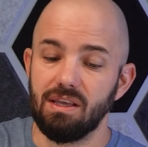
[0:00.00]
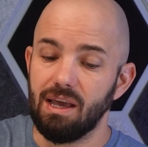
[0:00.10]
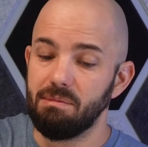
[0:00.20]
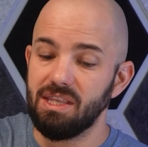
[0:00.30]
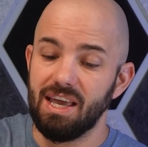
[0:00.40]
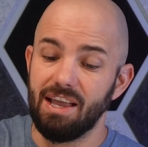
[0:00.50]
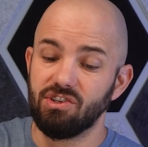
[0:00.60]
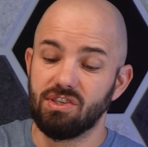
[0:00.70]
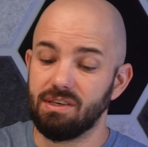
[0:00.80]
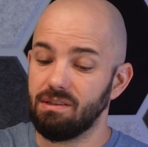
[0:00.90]
I mean, the
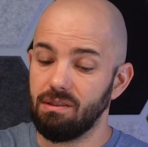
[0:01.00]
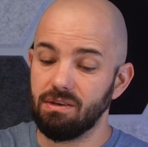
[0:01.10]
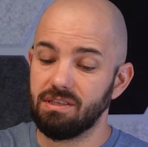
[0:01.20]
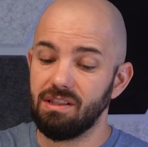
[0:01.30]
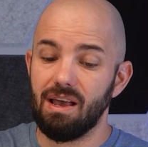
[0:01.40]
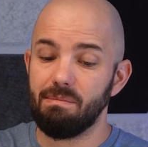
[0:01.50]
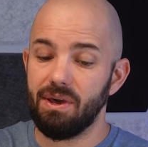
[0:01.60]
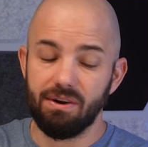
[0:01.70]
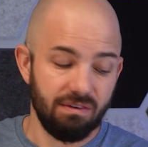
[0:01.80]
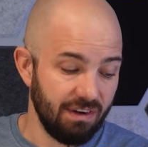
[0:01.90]
edge looks a lot
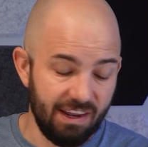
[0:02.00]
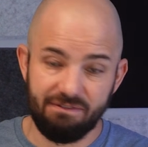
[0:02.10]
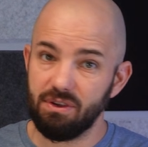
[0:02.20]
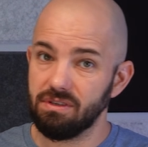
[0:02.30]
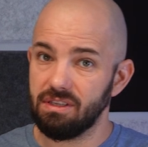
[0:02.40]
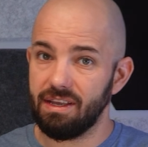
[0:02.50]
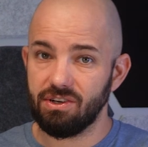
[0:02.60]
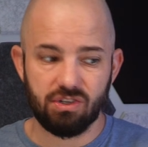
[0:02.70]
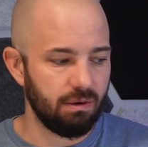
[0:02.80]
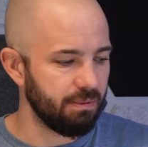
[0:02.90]
better. It feels a lot
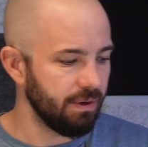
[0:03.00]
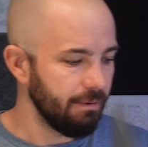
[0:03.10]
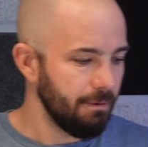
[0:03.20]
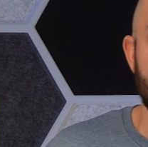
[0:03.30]
sharper.